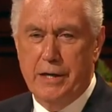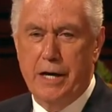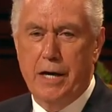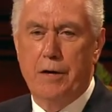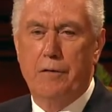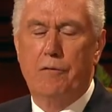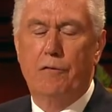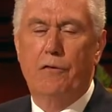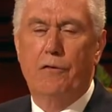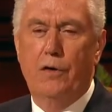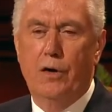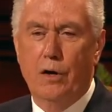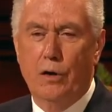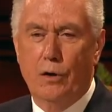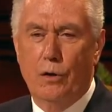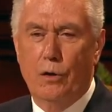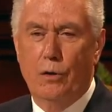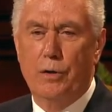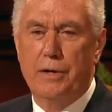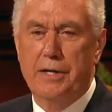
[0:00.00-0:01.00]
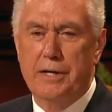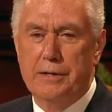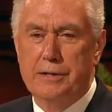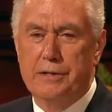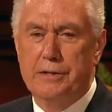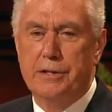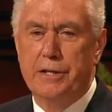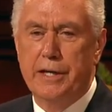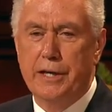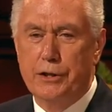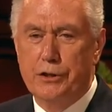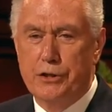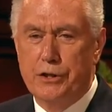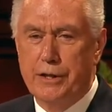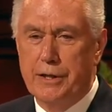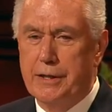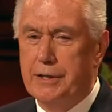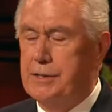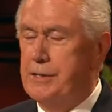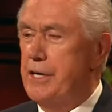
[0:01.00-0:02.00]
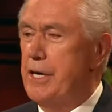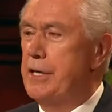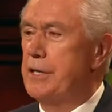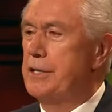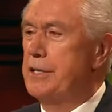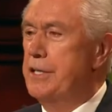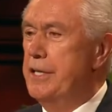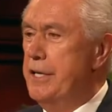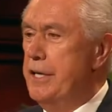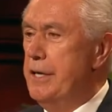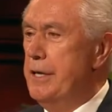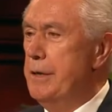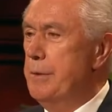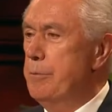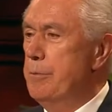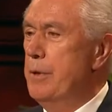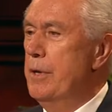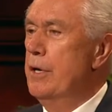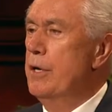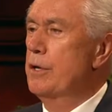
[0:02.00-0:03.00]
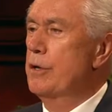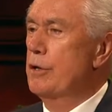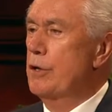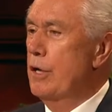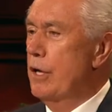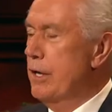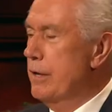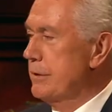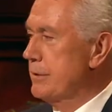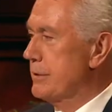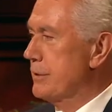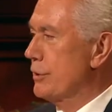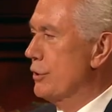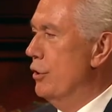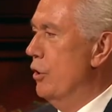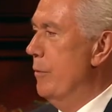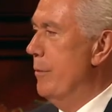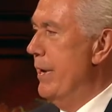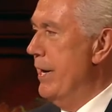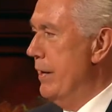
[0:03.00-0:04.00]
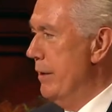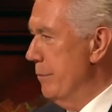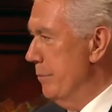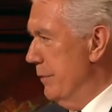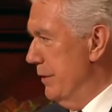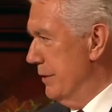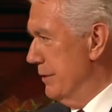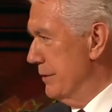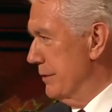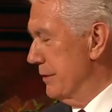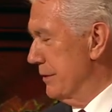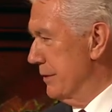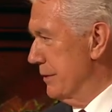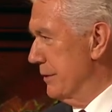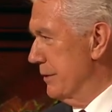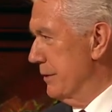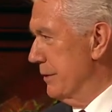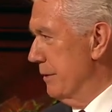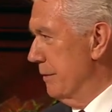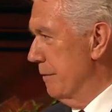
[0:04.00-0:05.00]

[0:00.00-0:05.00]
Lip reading: and follow his teachings and keep God's commandments.